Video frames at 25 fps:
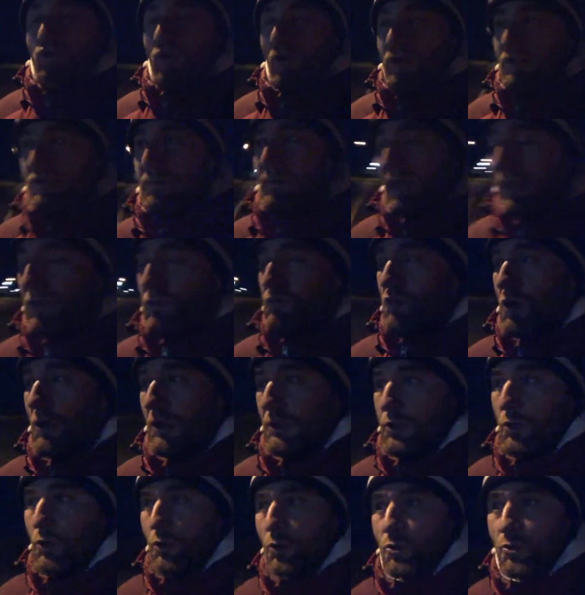trying to make the
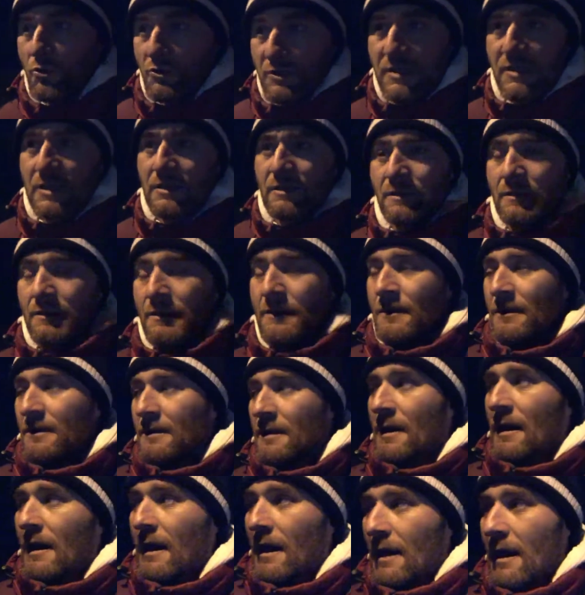right calls.
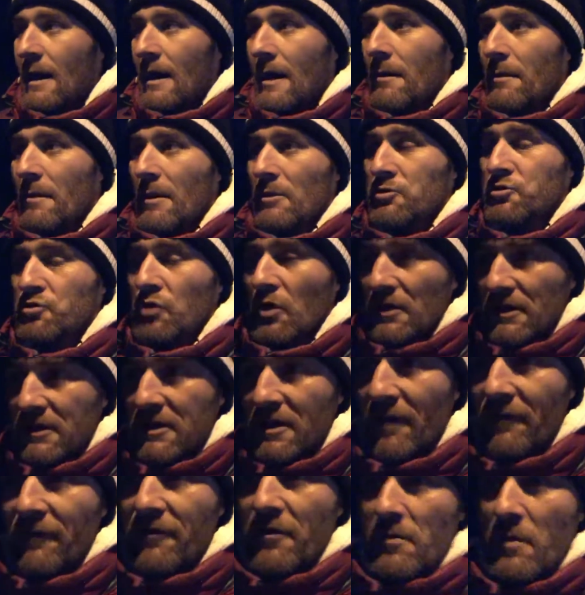I was trying to
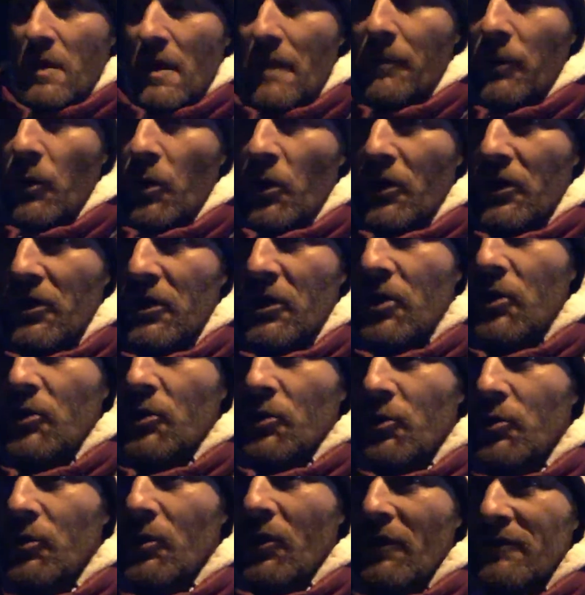comfort my boy,
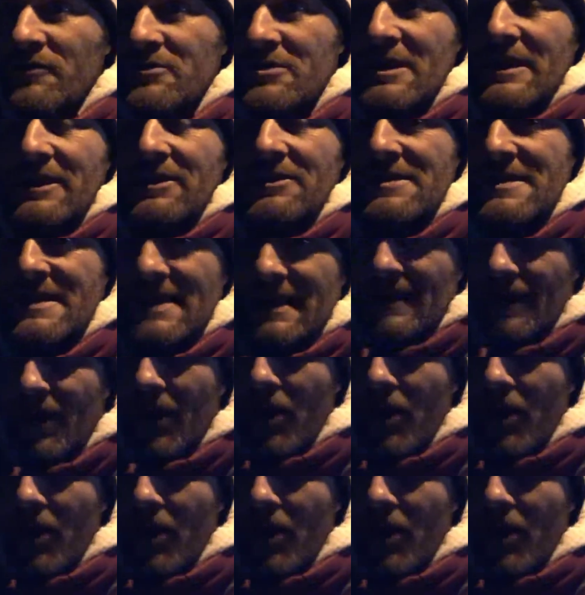who obviously could see